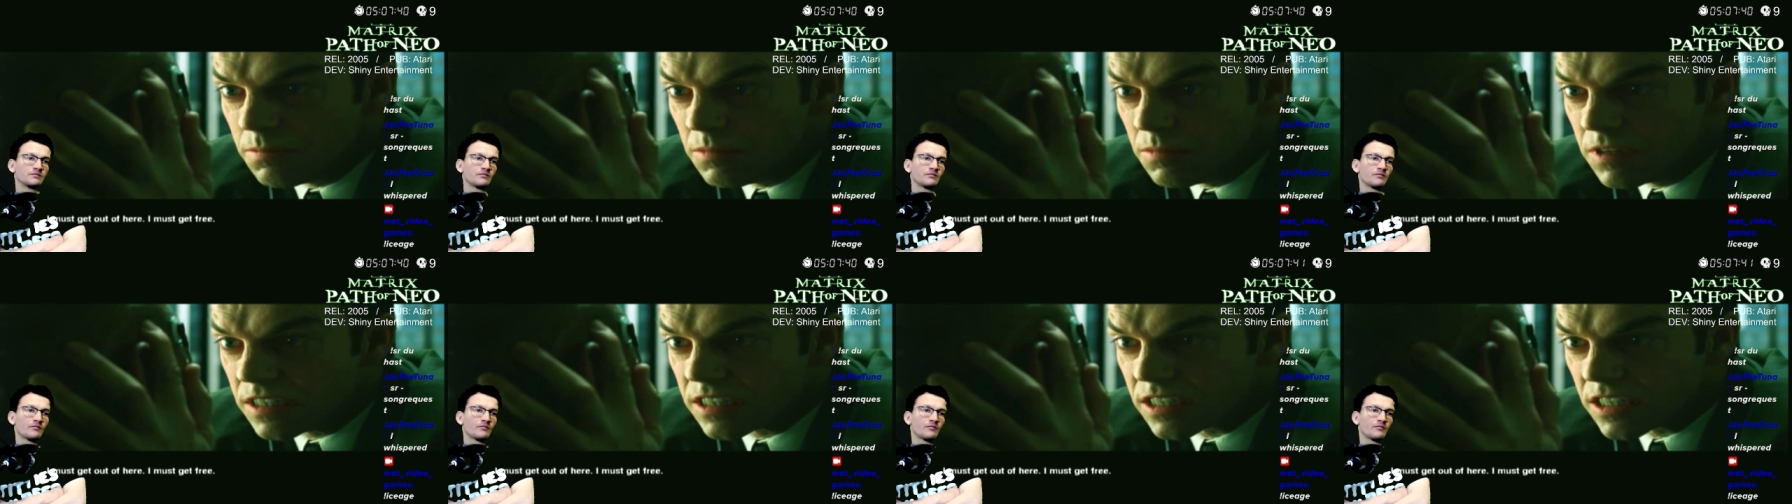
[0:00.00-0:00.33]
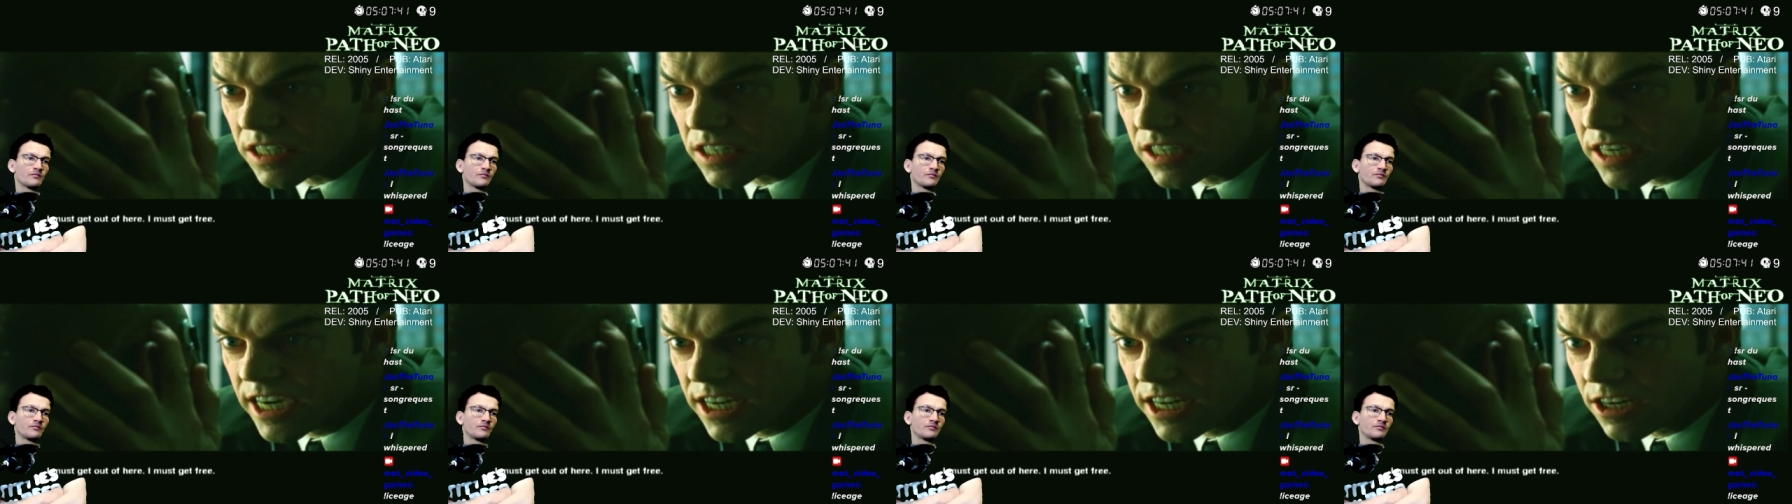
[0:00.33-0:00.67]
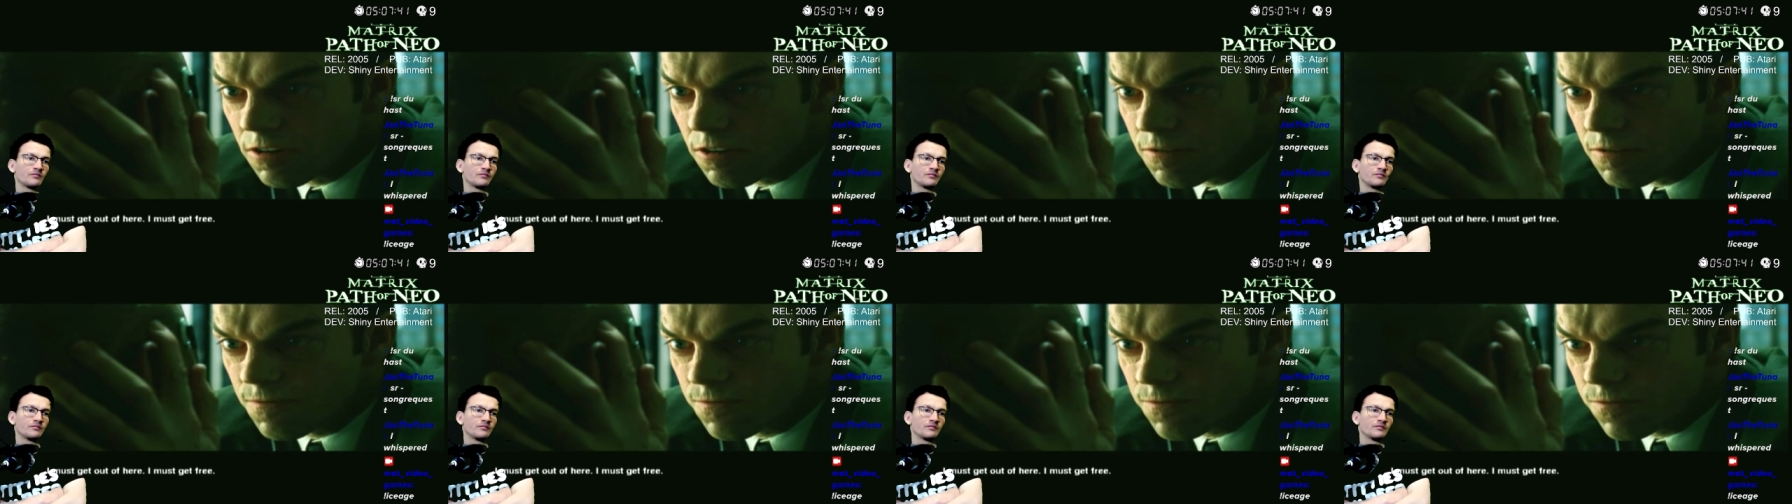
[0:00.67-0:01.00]
I must
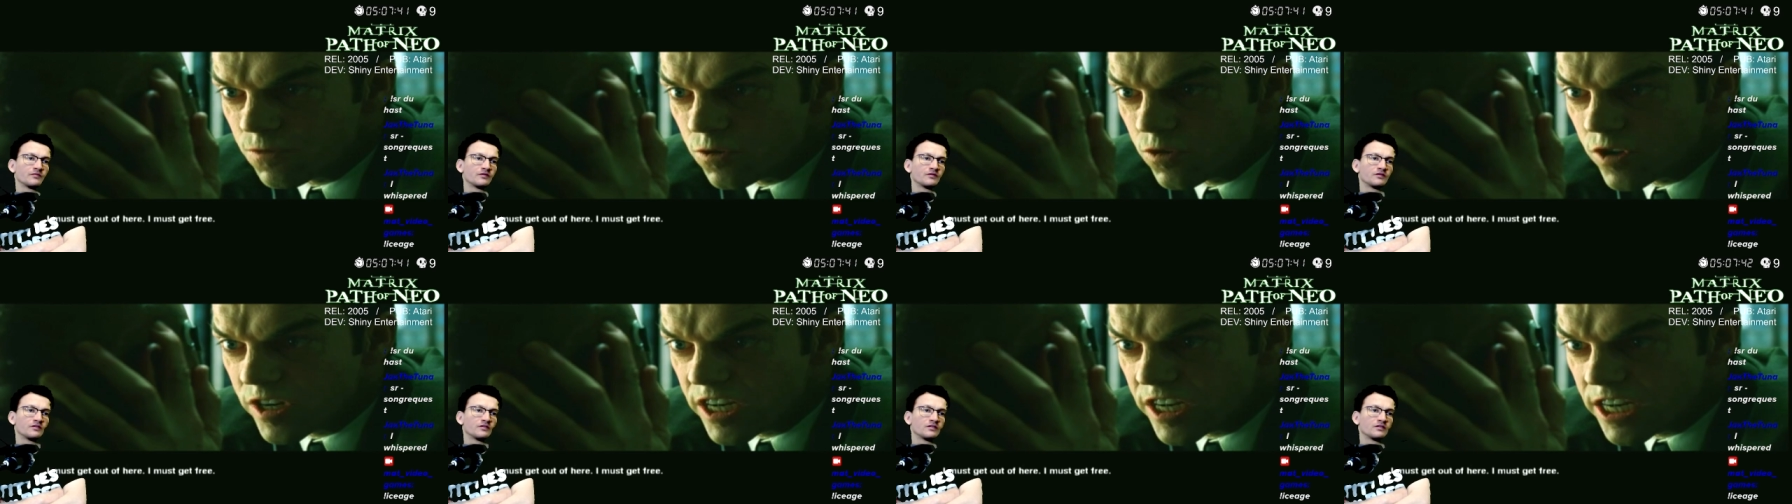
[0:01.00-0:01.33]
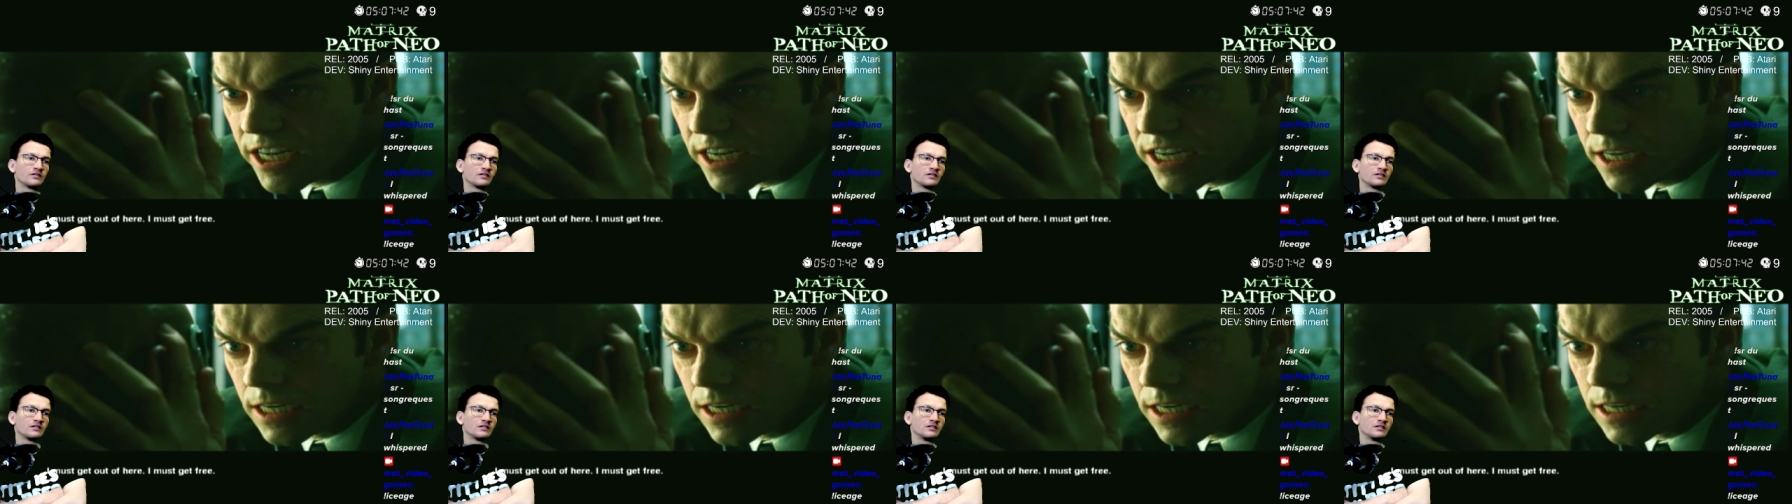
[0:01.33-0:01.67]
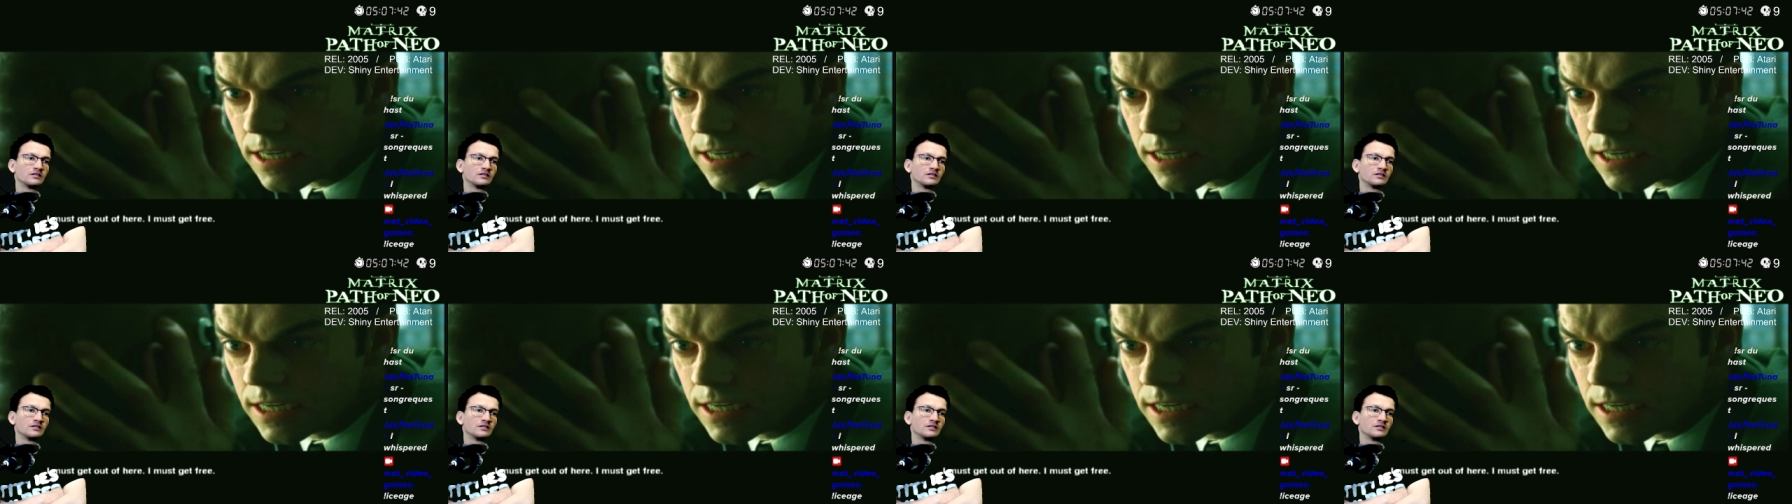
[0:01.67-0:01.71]
get free.